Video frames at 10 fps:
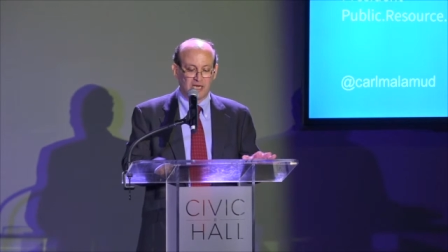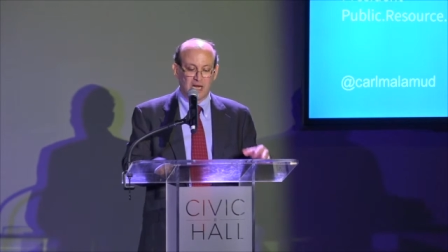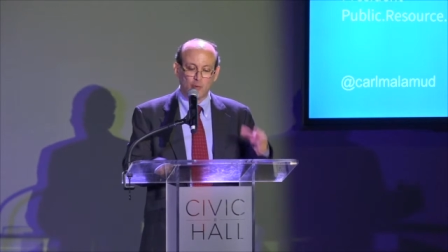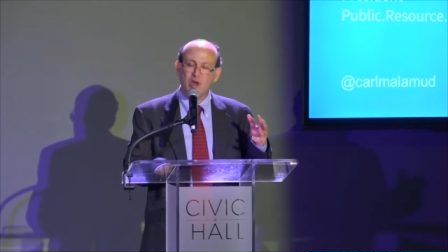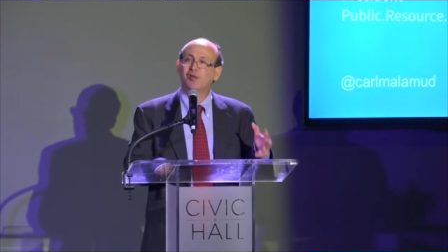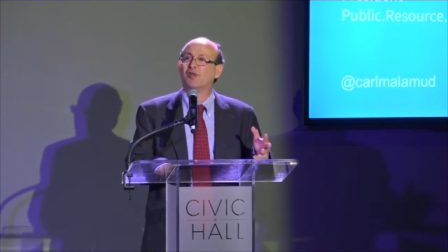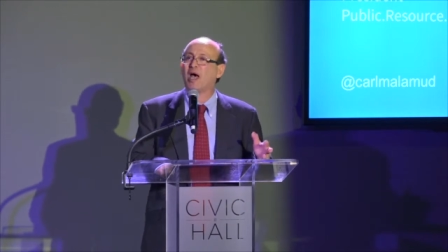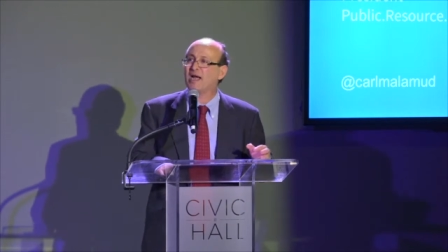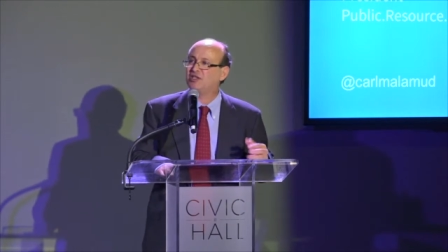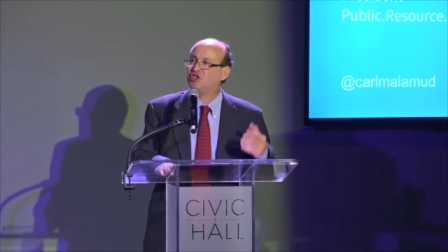can reach the
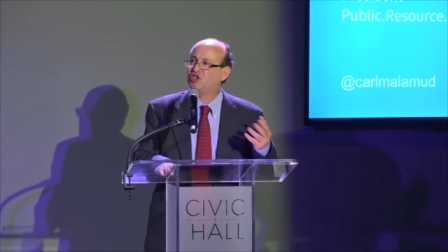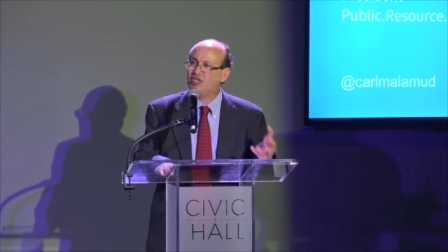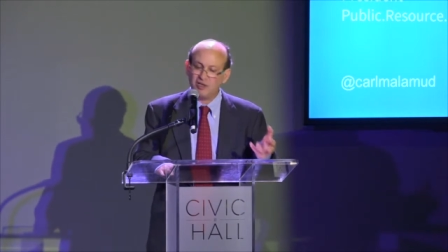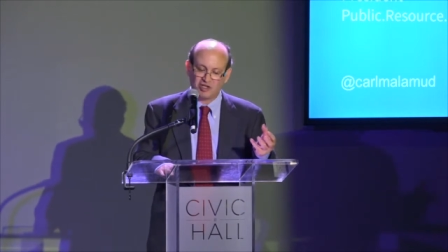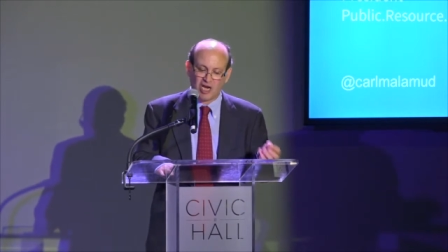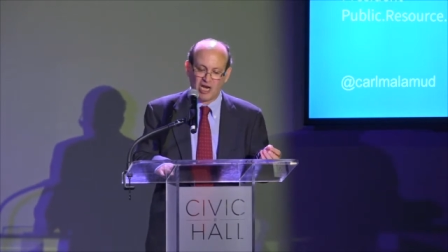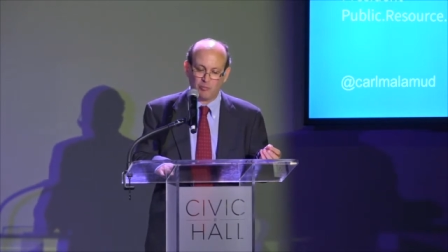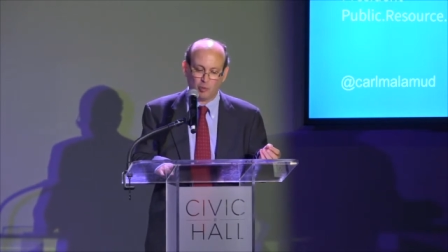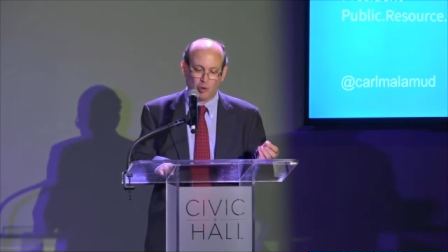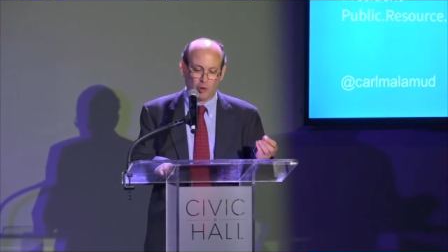heights she is
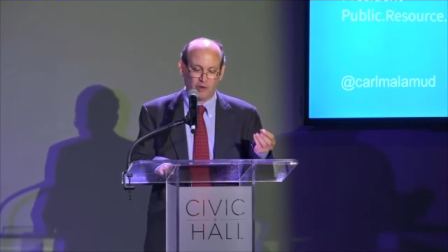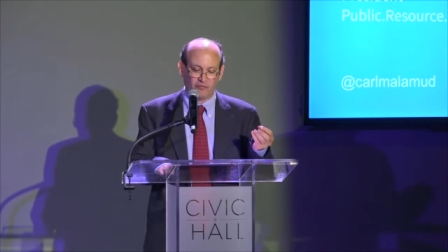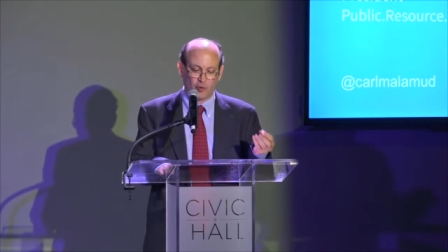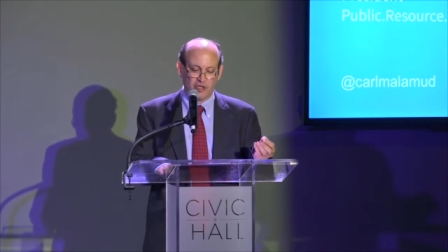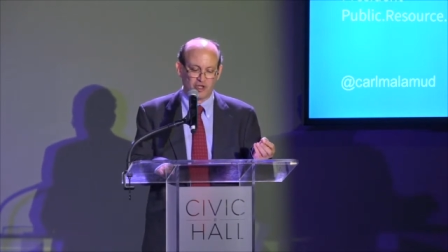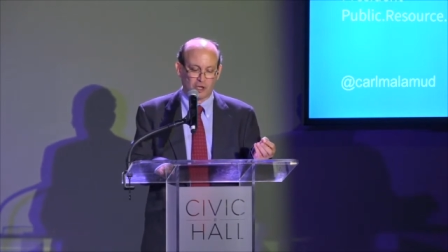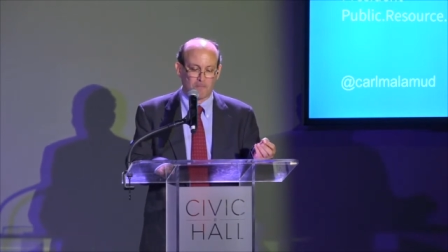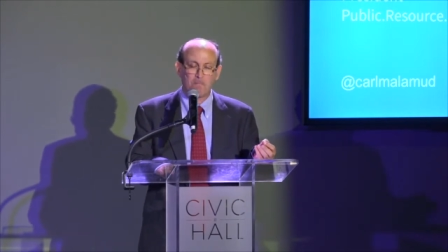capable of reaching?